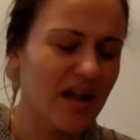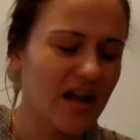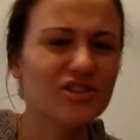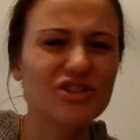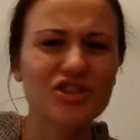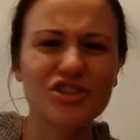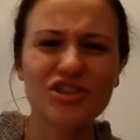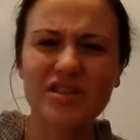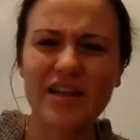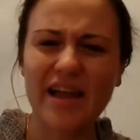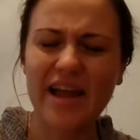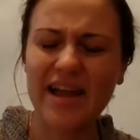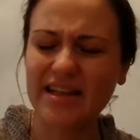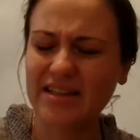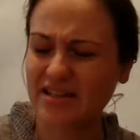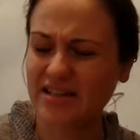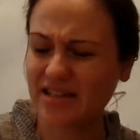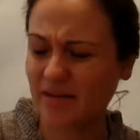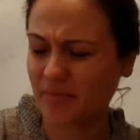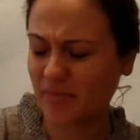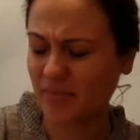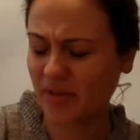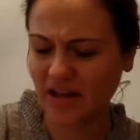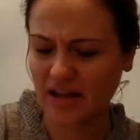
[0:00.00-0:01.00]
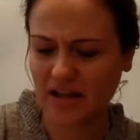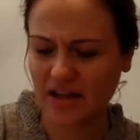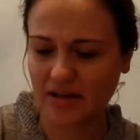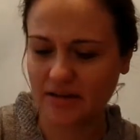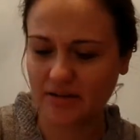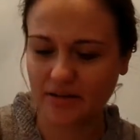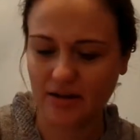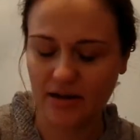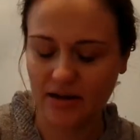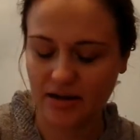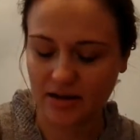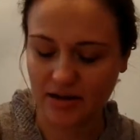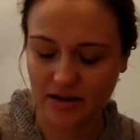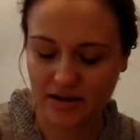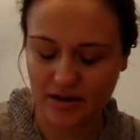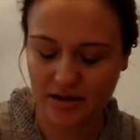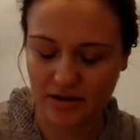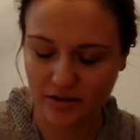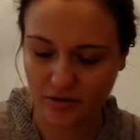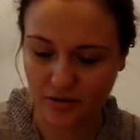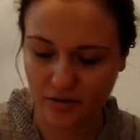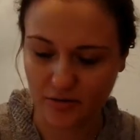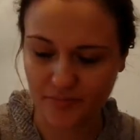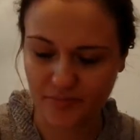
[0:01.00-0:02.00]
I just ate something and I
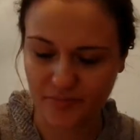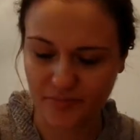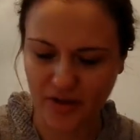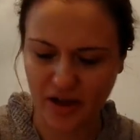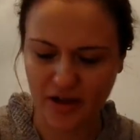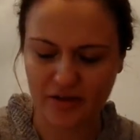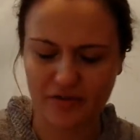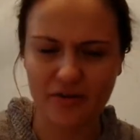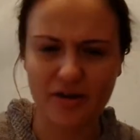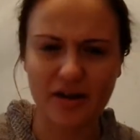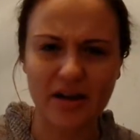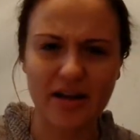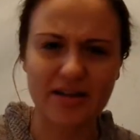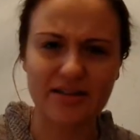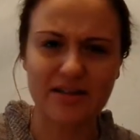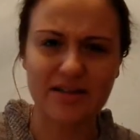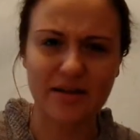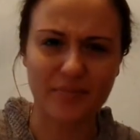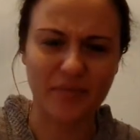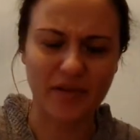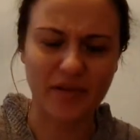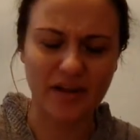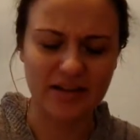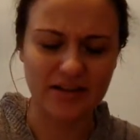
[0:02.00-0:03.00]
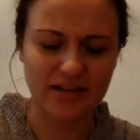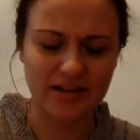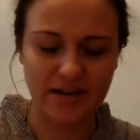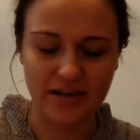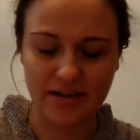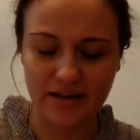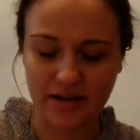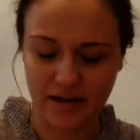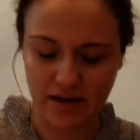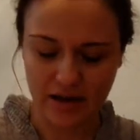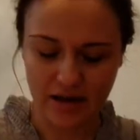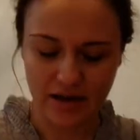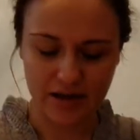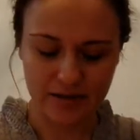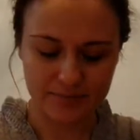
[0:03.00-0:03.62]
don't know, I feel like something didn't